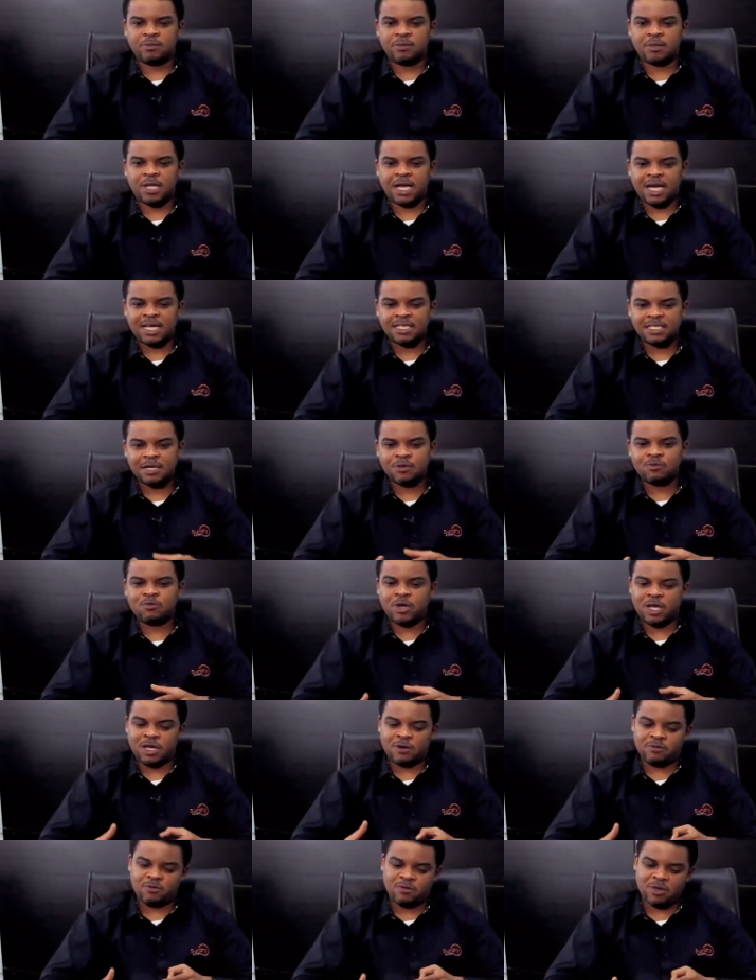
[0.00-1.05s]
like I said
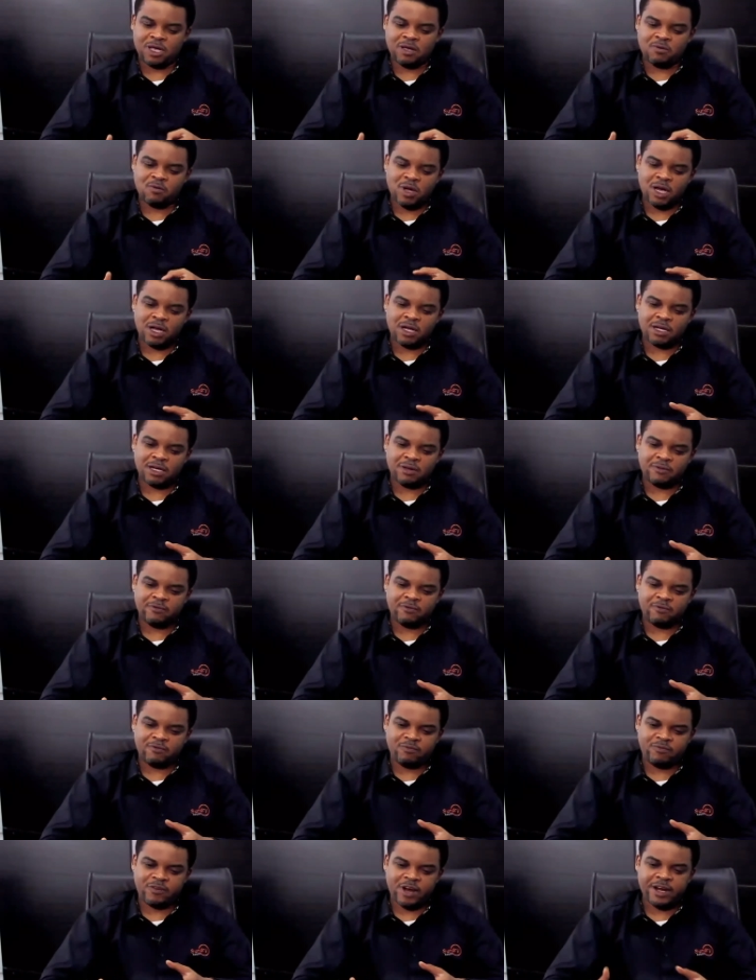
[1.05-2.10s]
we're, we, we are
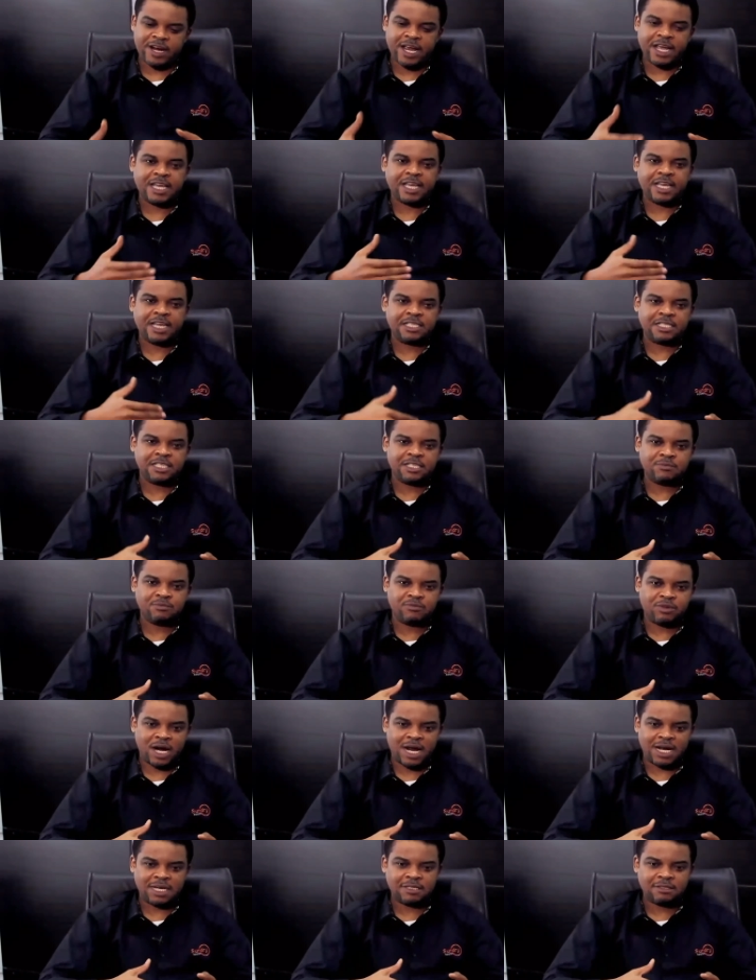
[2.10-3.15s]
very engaging
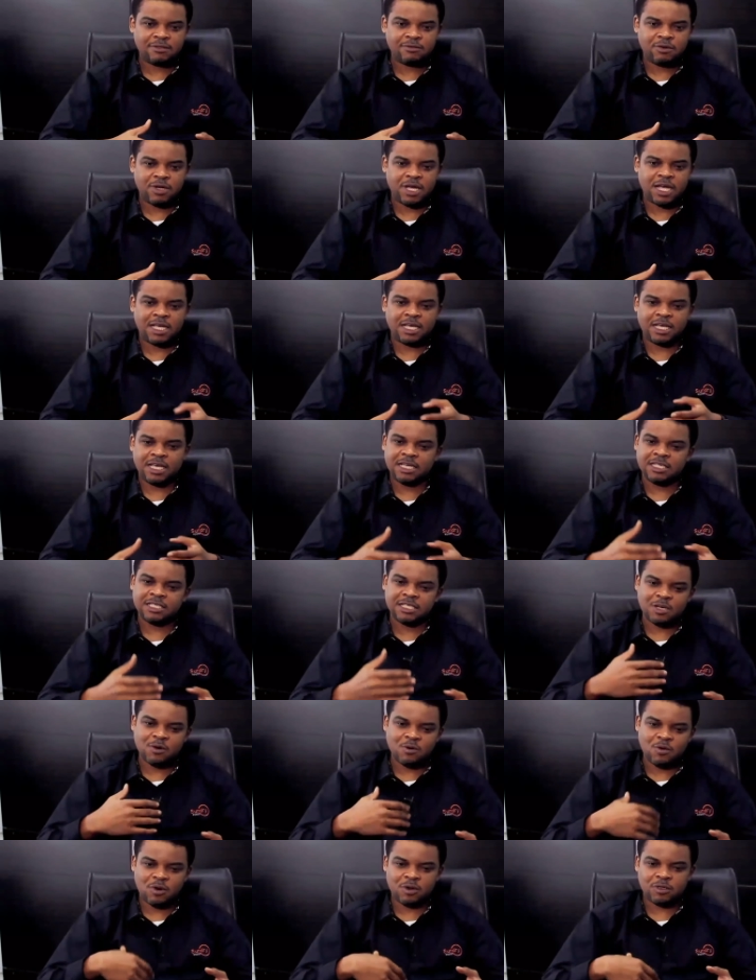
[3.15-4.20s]
brand we engage
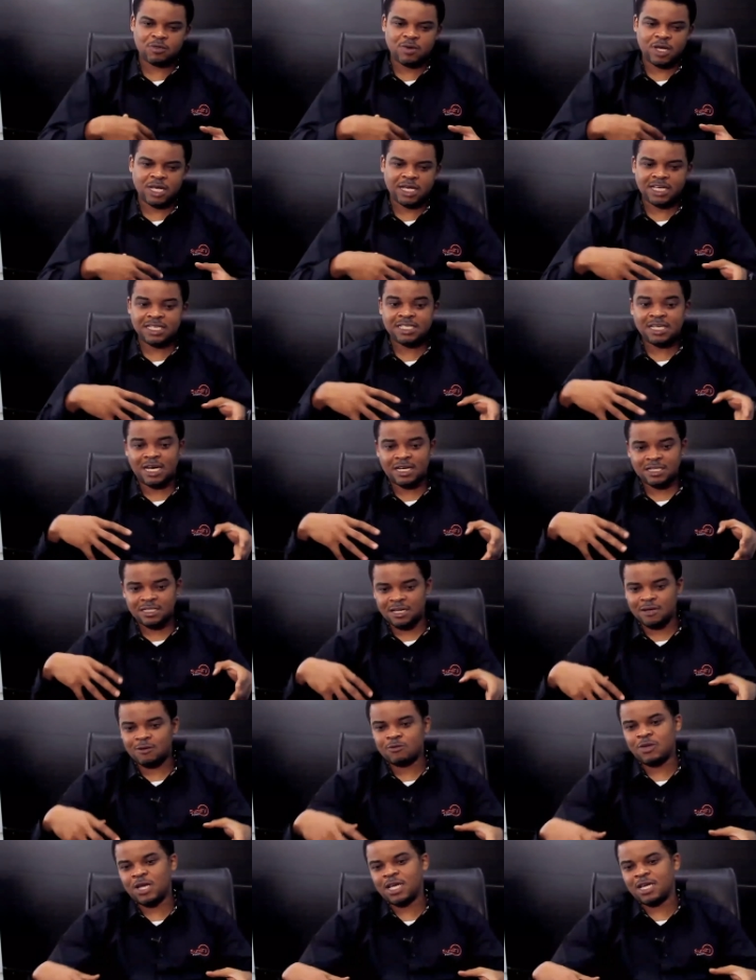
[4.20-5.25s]
in words we engage
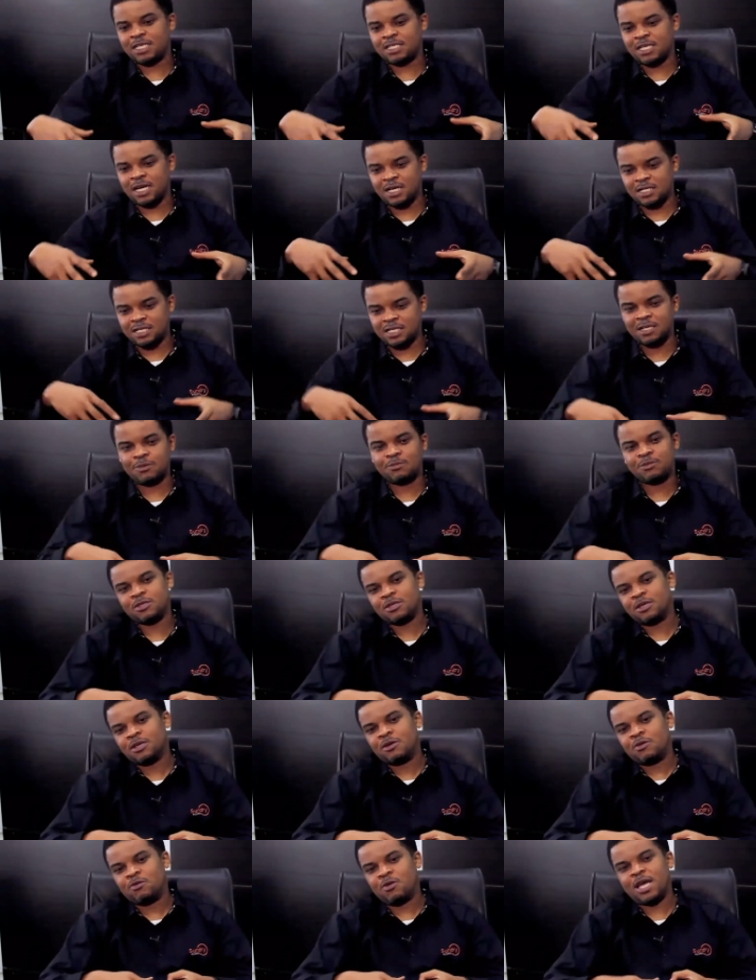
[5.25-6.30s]
ourselves we engage our teams
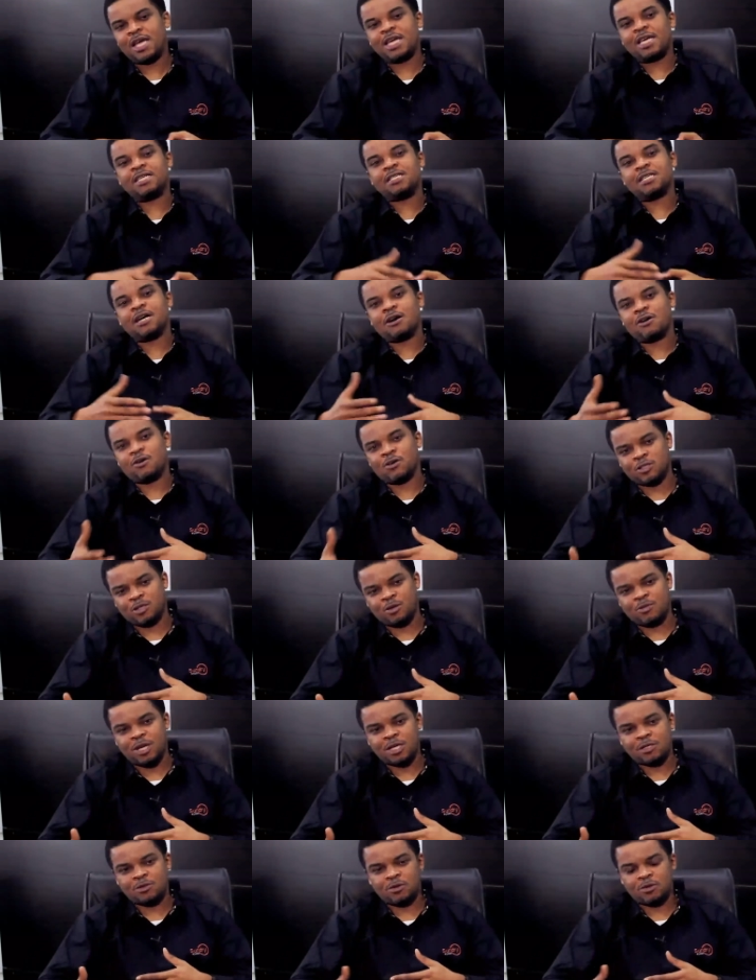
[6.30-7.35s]
we engage our
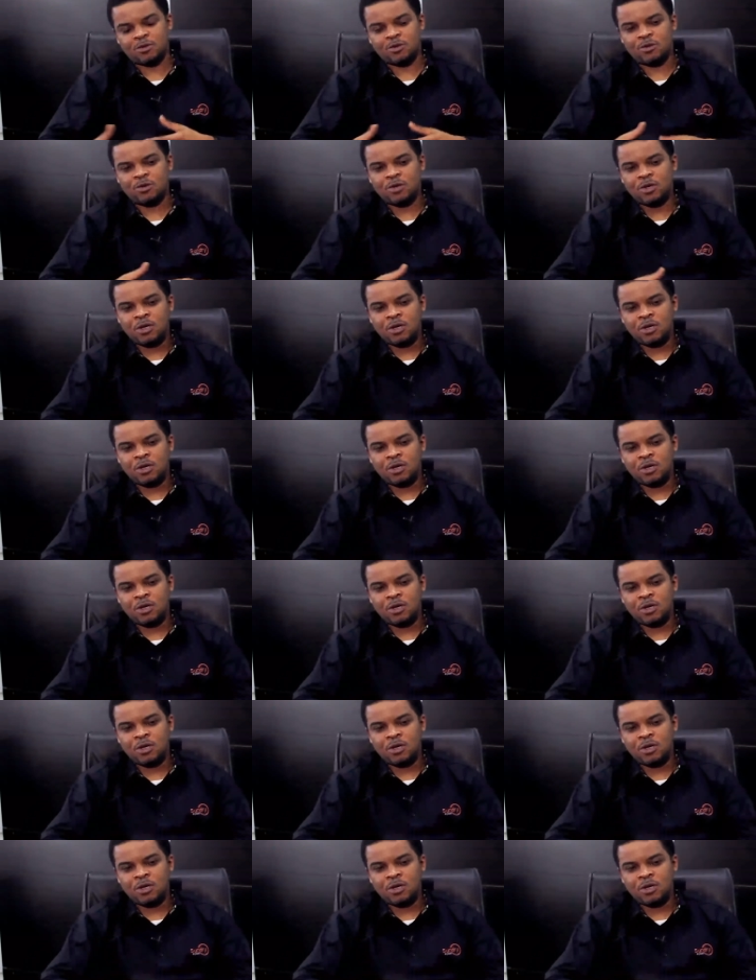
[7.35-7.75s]
customers also